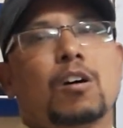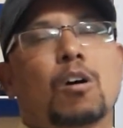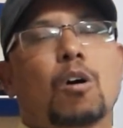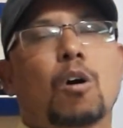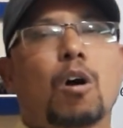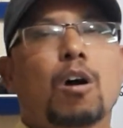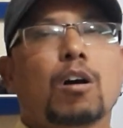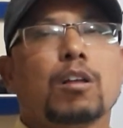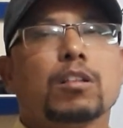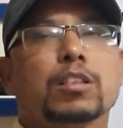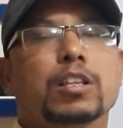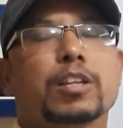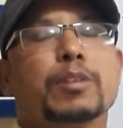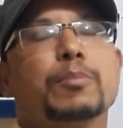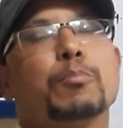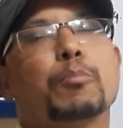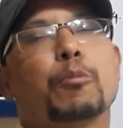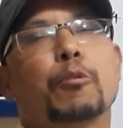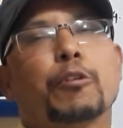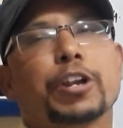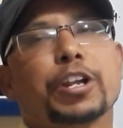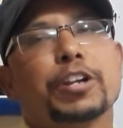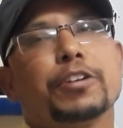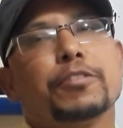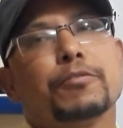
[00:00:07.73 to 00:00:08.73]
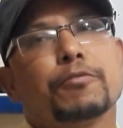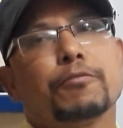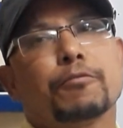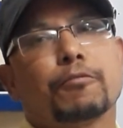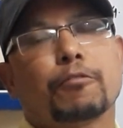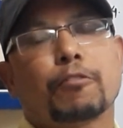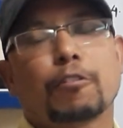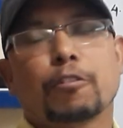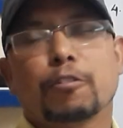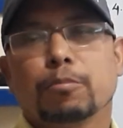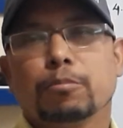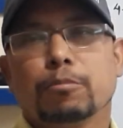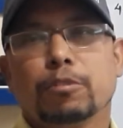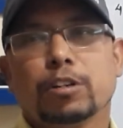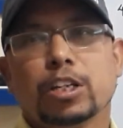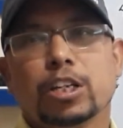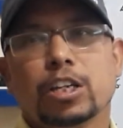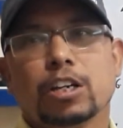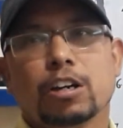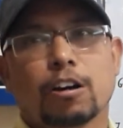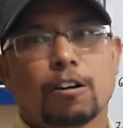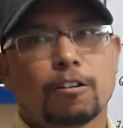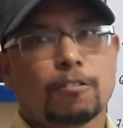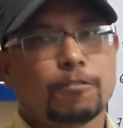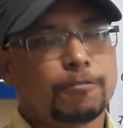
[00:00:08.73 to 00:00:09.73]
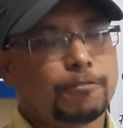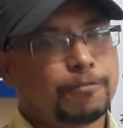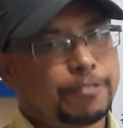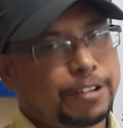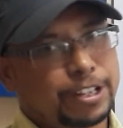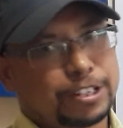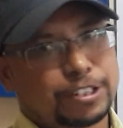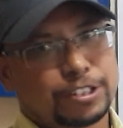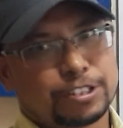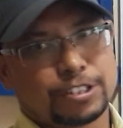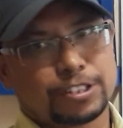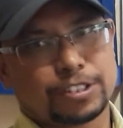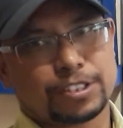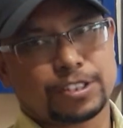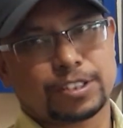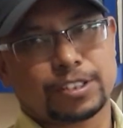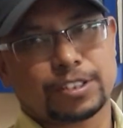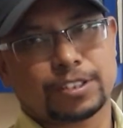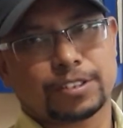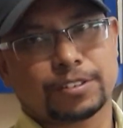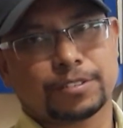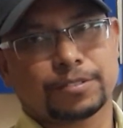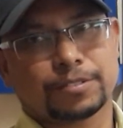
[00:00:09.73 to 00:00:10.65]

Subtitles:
all the important formulae of vectors.